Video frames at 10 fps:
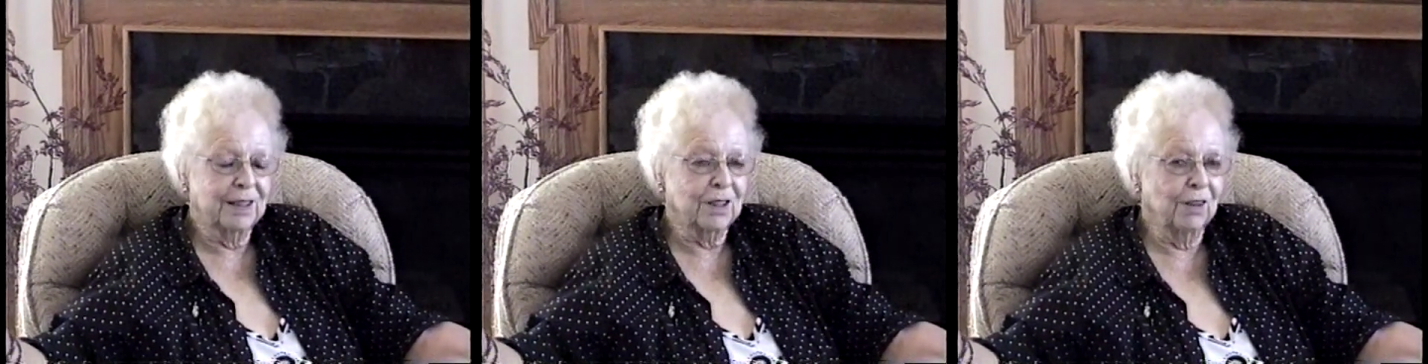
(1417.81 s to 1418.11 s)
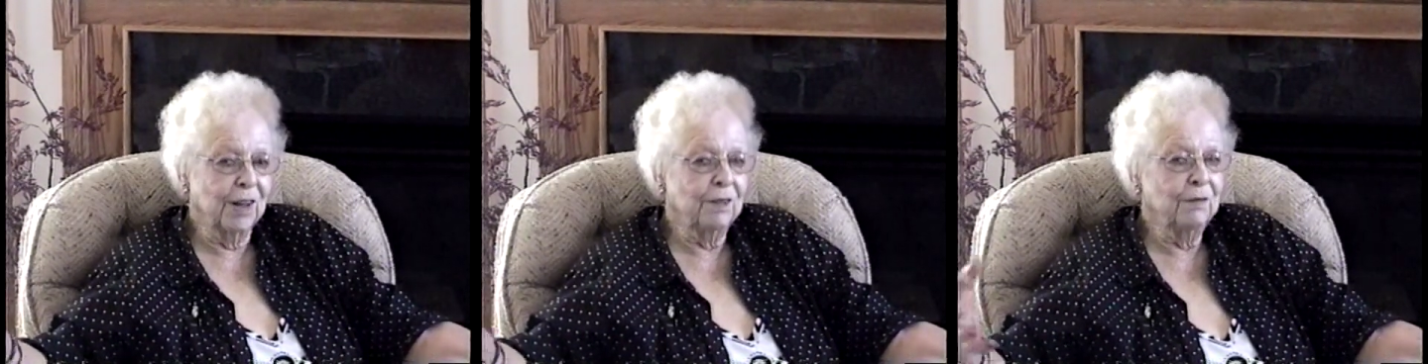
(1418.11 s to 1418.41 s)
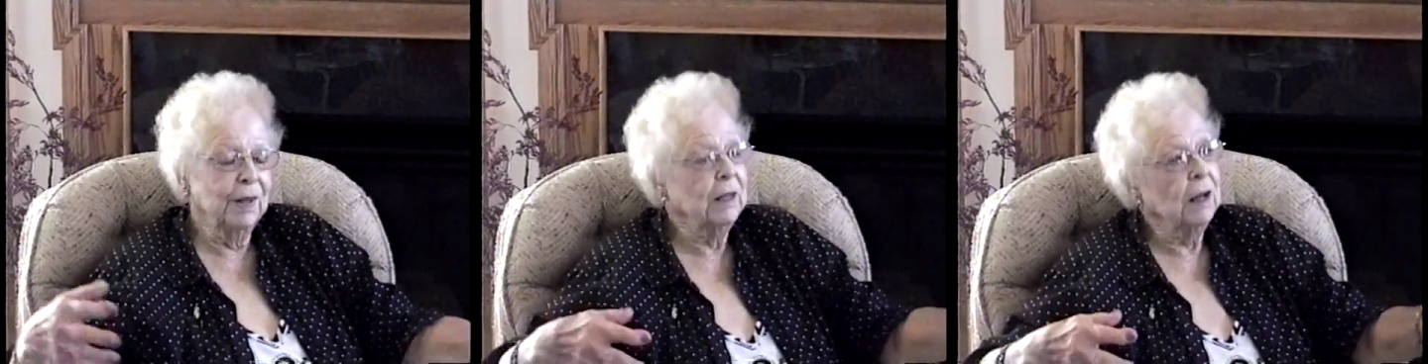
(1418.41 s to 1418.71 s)
And
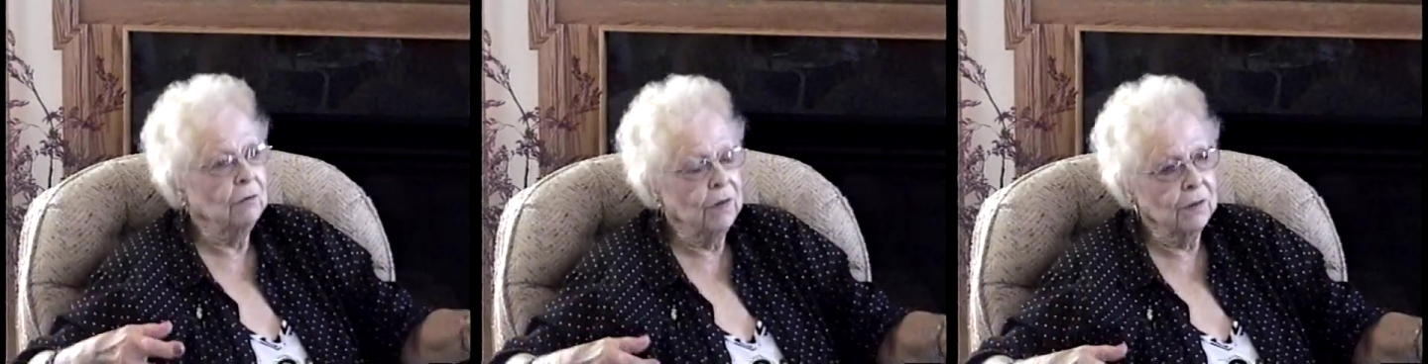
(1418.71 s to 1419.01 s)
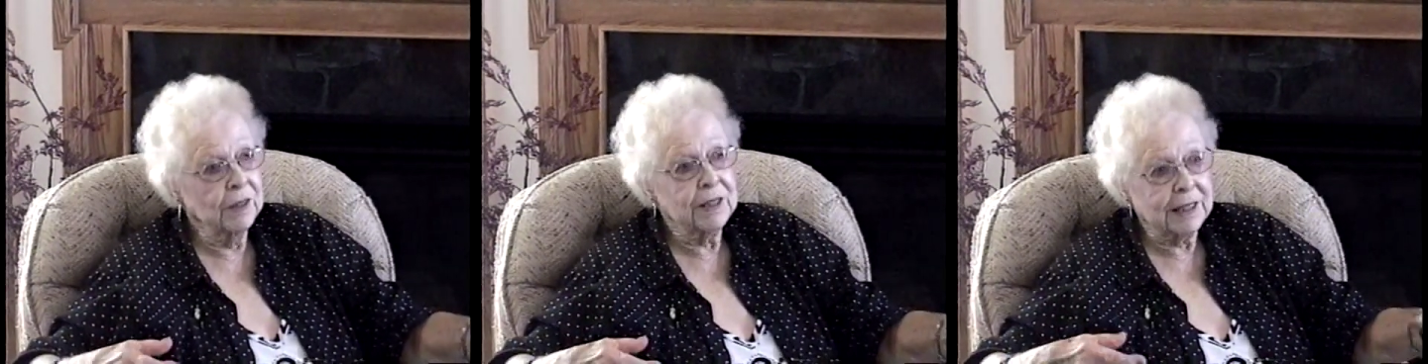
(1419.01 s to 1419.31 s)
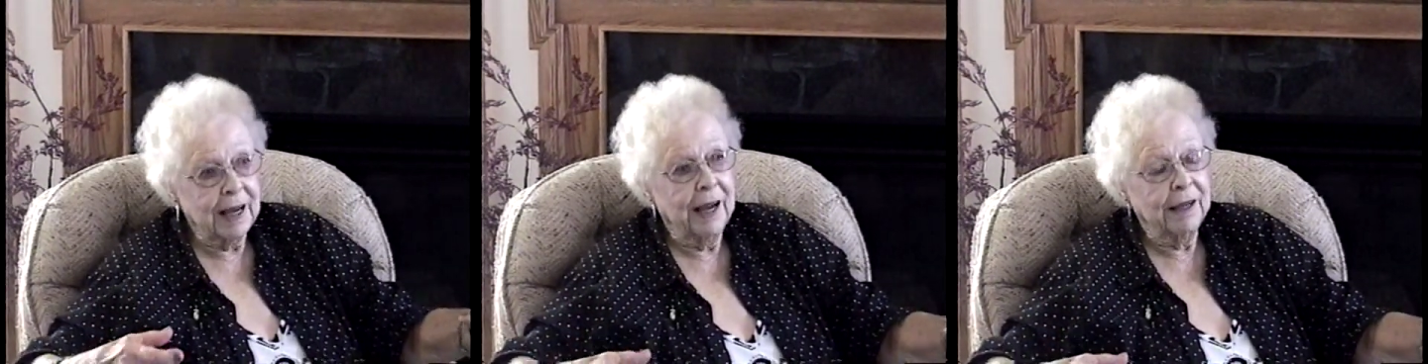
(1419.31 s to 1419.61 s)
so then
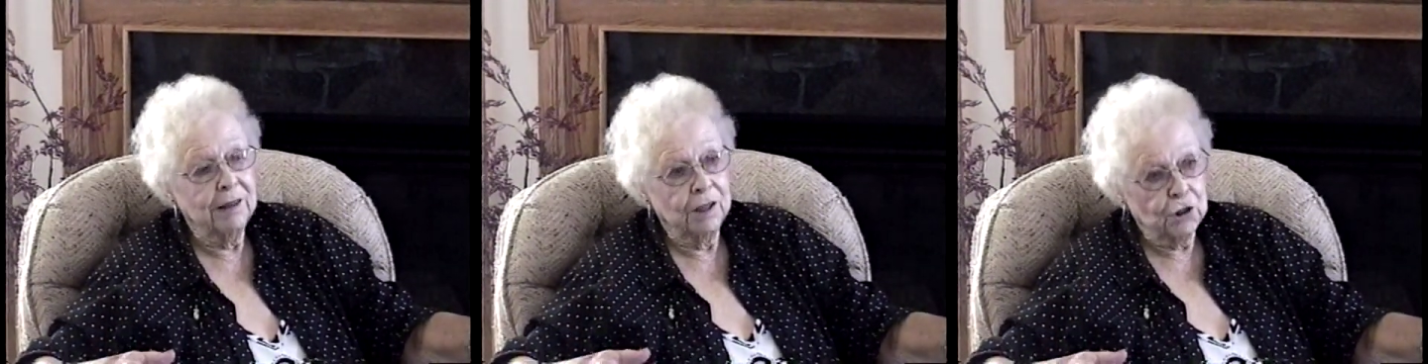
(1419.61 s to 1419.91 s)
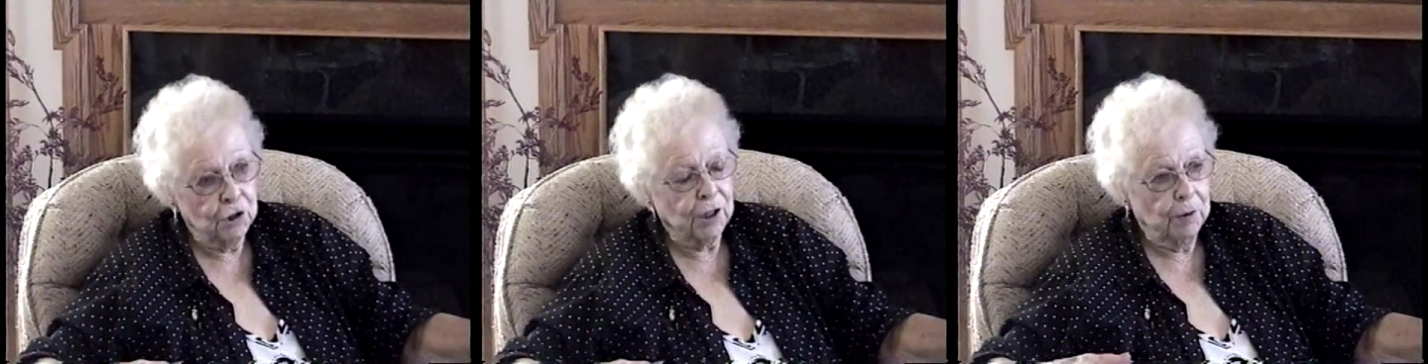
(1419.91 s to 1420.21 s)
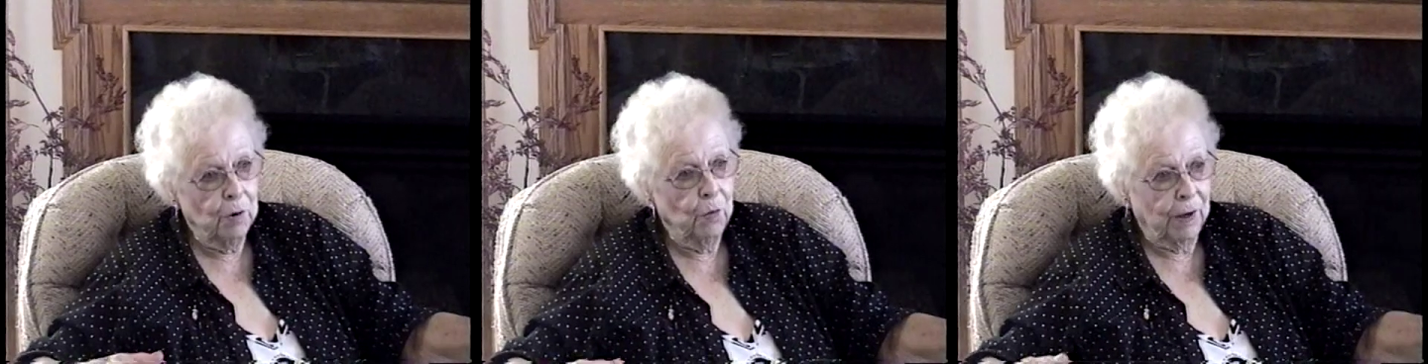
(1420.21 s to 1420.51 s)
this
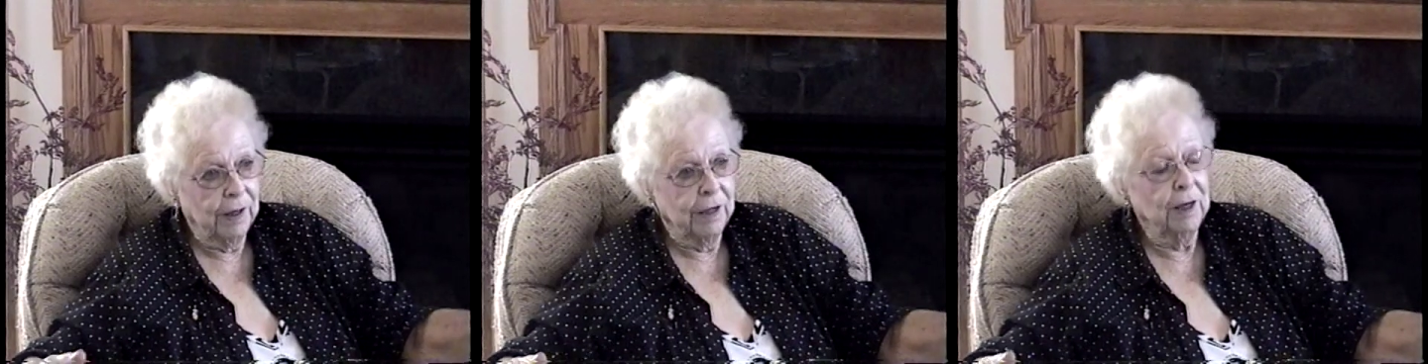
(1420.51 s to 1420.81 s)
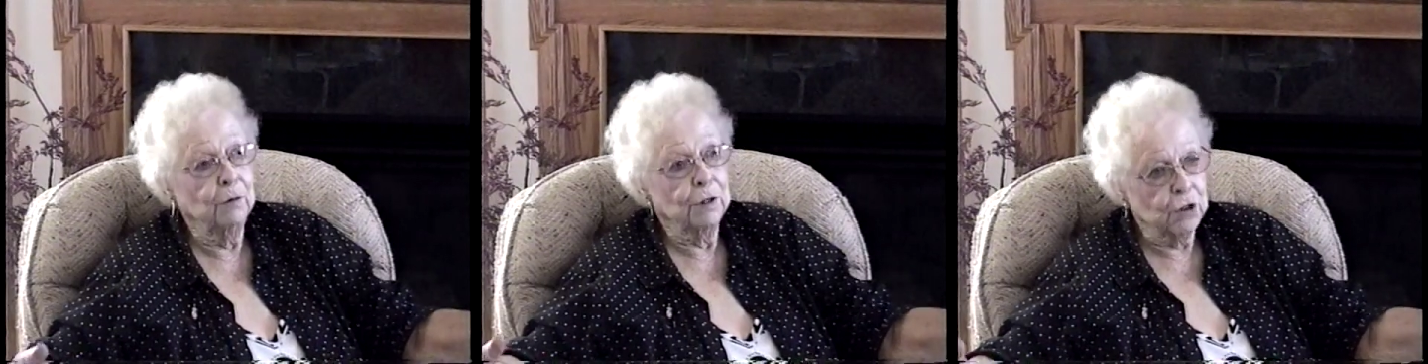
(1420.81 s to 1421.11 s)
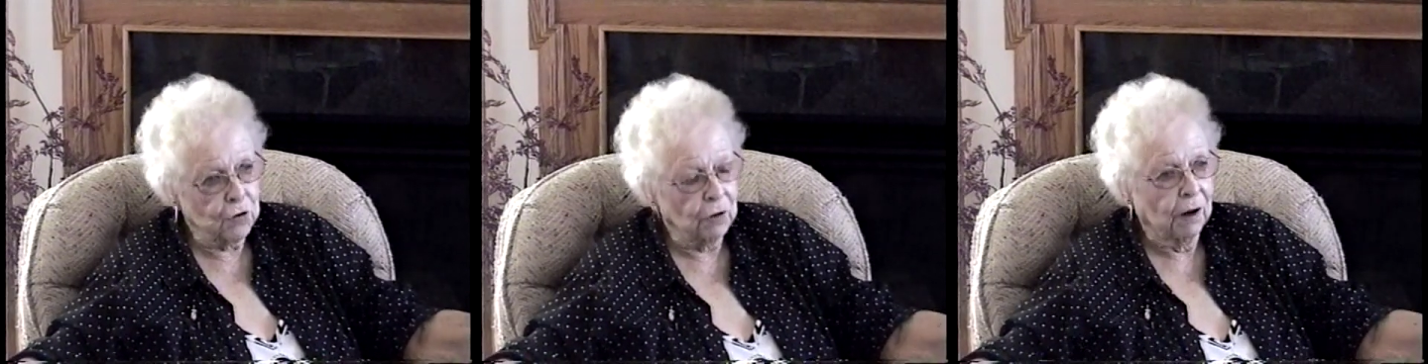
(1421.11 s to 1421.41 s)
guy, they took him
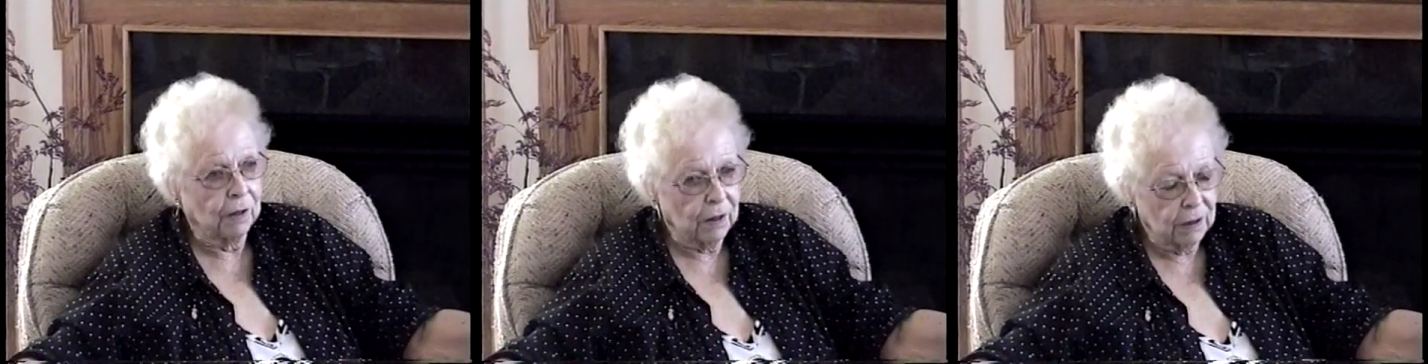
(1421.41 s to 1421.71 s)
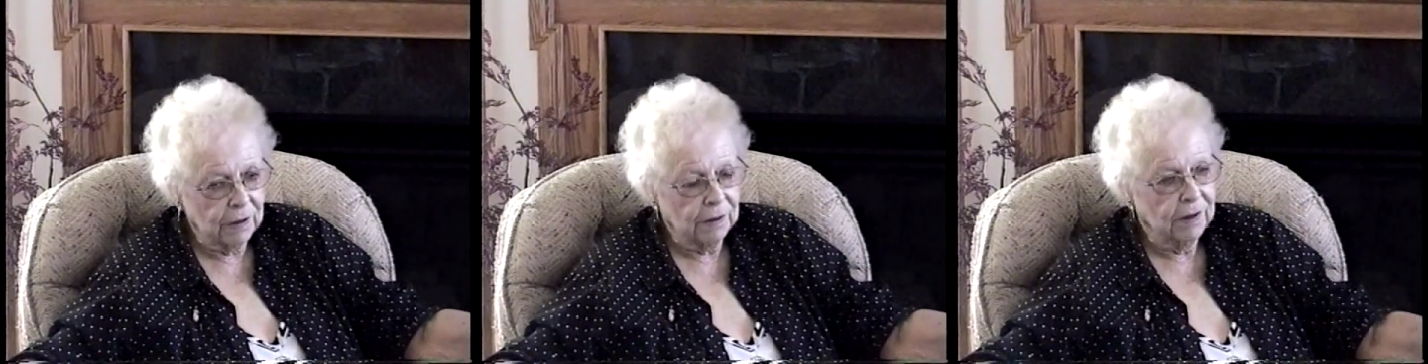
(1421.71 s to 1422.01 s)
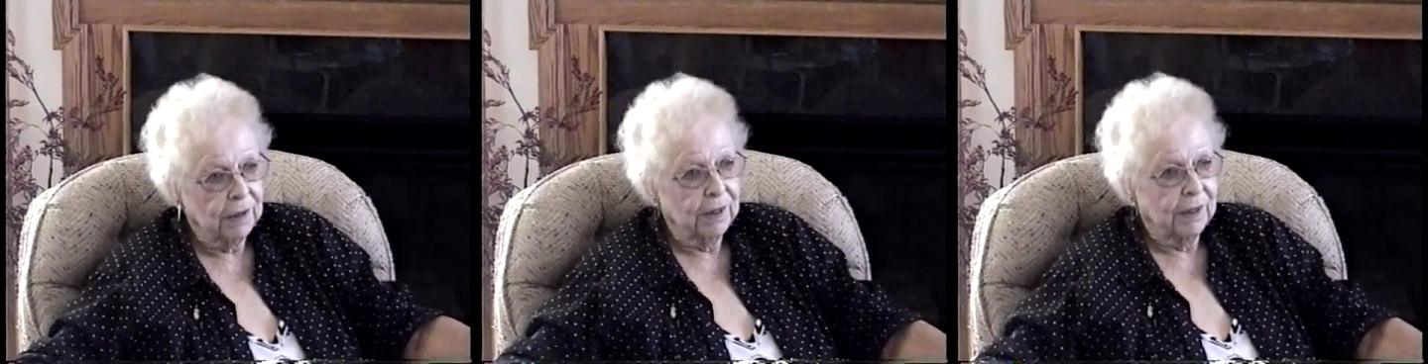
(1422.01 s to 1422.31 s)
away. He was
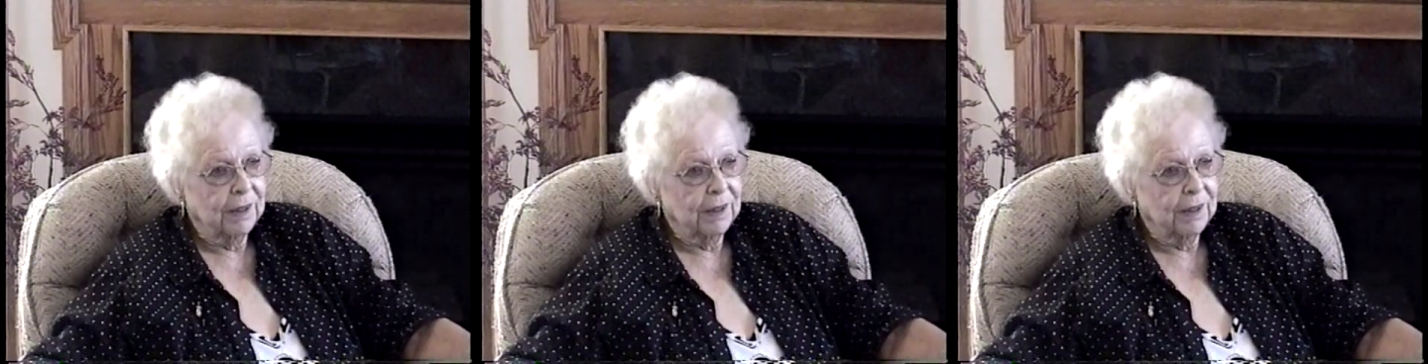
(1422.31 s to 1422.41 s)
drunk.